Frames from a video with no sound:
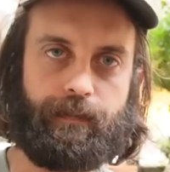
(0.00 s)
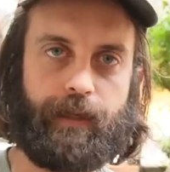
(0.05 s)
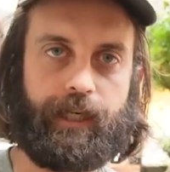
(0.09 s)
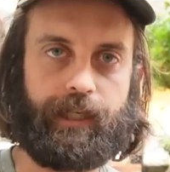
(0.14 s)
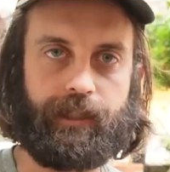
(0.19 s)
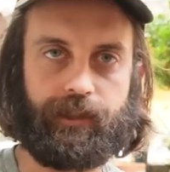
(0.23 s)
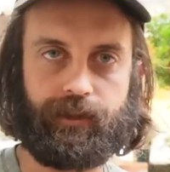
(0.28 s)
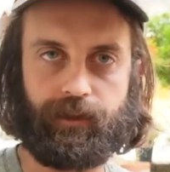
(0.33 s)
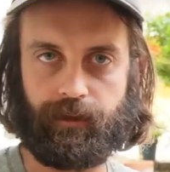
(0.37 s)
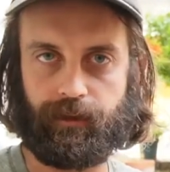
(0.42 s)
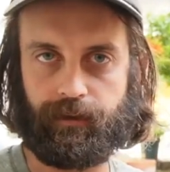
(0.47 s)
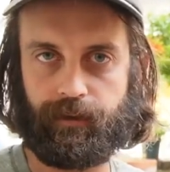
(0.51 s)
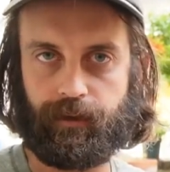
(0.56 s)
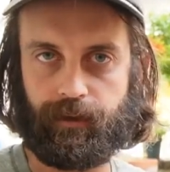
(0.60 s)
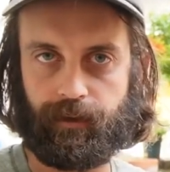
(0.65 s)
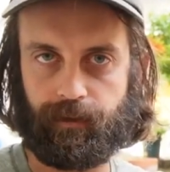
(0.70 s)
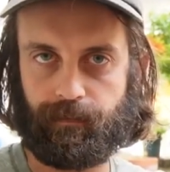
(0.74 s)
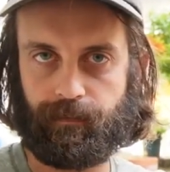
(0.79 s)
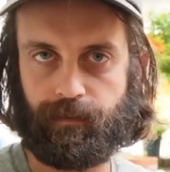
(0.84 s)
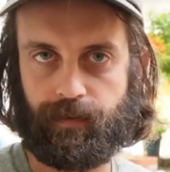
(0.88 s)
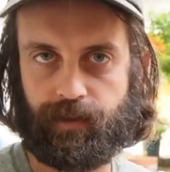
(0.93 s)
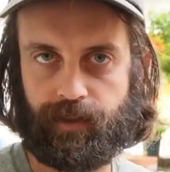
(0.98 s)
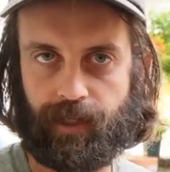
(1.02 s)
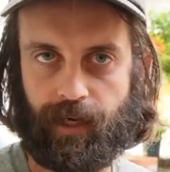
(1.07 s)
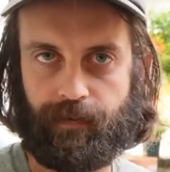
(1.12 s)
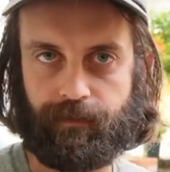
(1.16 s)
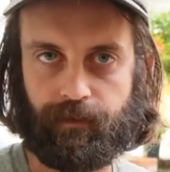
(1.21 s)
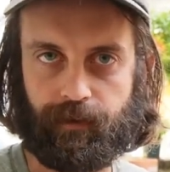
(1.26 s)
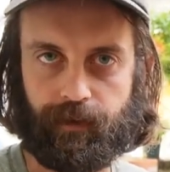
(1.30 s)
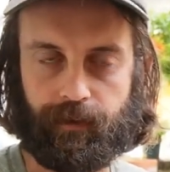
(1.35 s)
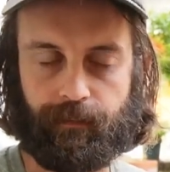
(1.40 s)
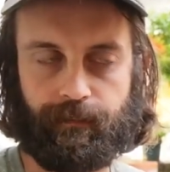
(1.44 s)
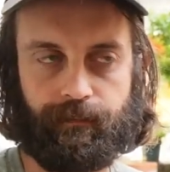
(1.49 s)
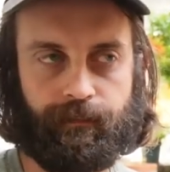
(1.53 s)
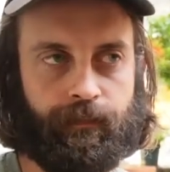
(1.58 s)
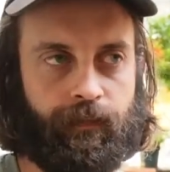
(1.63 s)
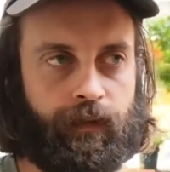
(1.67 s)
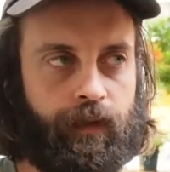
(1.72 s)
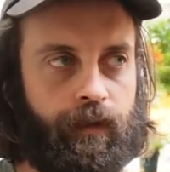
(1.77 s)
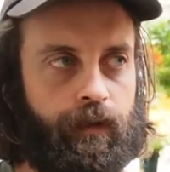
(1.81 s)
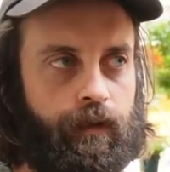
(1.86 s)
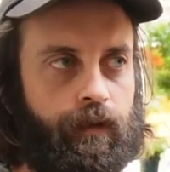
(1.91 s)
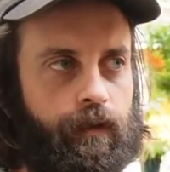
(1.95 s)
major, the Sephirim,
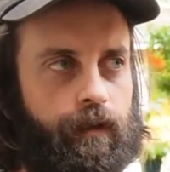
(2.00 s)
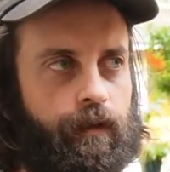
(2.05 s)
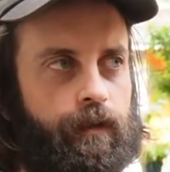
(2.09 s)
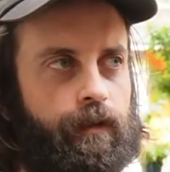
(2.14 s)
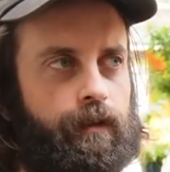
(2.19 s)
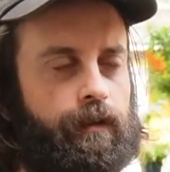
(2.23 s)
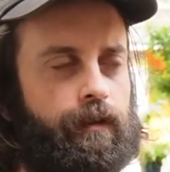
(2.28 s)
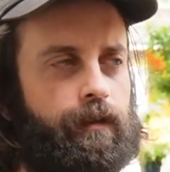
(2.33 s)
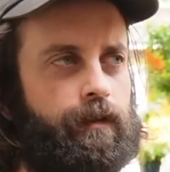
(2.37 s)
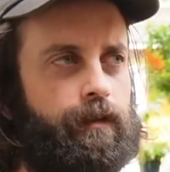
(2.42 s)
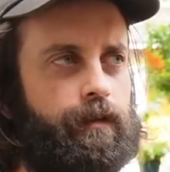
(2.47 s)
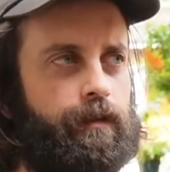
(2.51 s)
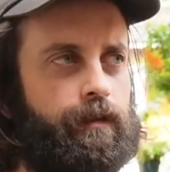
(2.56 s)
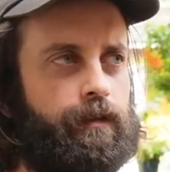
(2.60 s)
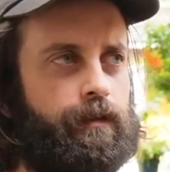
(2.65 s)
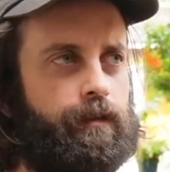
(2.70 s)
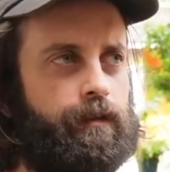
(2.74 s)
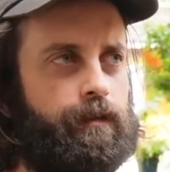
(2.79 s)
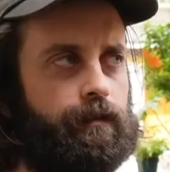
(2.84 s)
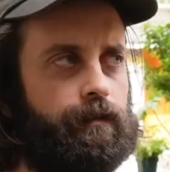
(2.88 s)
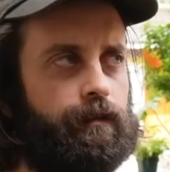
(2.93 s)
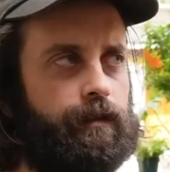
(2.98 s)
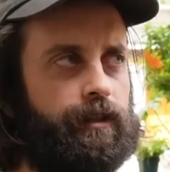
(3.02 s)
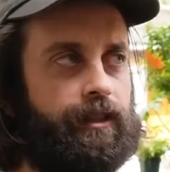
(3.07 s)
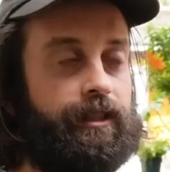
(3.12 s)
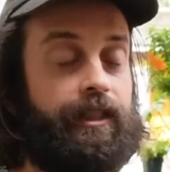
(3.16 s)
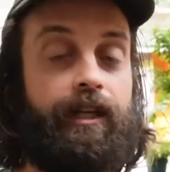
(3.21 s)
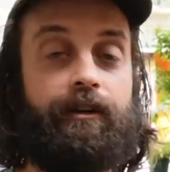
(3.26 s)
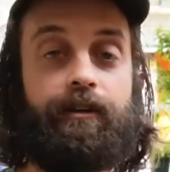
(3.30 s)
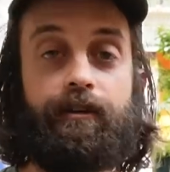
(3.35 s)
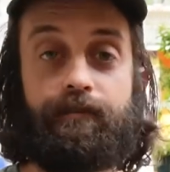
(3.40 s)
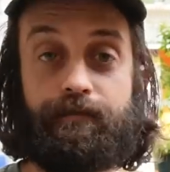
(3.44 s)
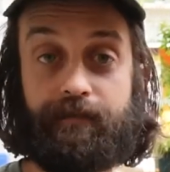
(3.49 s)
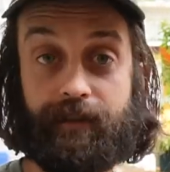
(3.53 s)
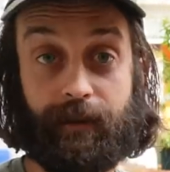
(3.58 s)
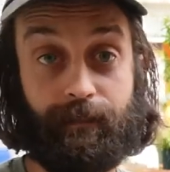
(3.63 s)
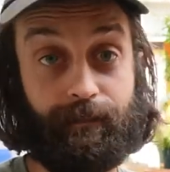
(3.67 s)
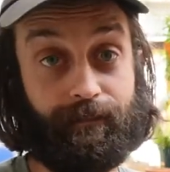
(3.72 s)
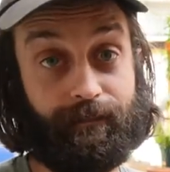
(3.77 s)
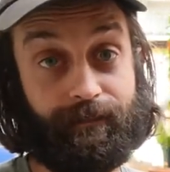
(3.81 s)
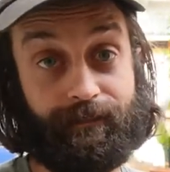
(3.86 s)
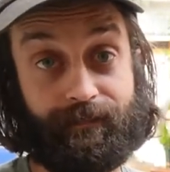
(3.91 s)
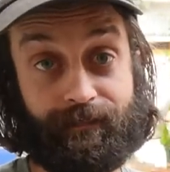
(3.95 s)

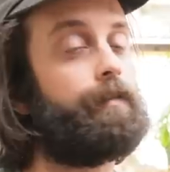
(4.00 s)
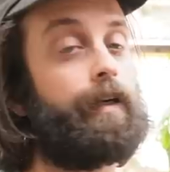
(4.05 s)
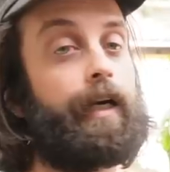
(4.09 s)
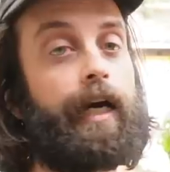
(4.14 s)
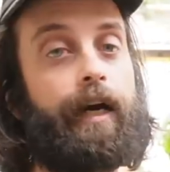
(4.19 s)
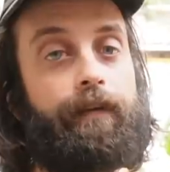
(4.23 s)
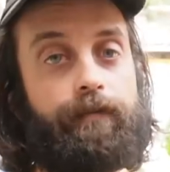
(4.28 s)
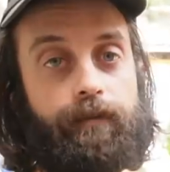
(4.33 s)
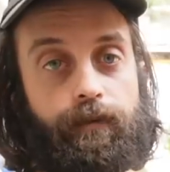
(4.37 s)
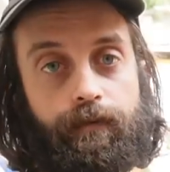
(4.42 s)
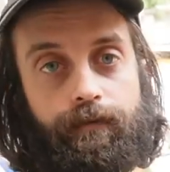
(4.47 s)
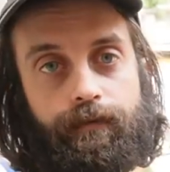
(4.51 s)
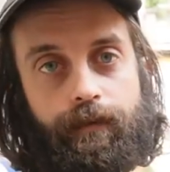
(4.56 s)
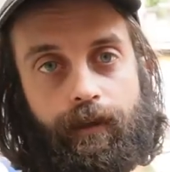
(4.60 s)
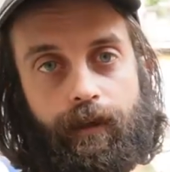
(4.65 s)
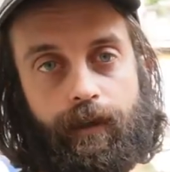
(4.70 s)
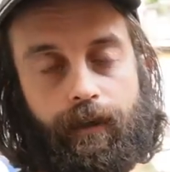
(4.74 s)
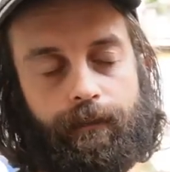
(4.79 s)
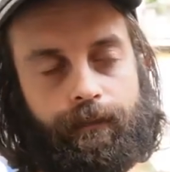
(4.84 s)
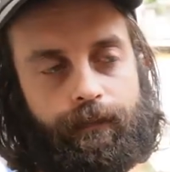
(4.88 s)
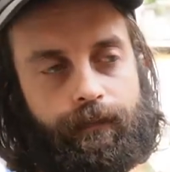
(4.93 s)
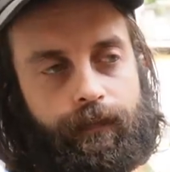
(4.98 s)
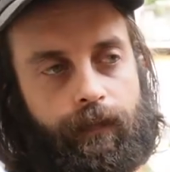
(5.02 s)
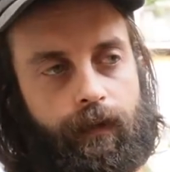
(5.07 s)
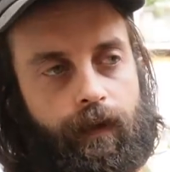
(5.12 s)
Seraphim, after the fall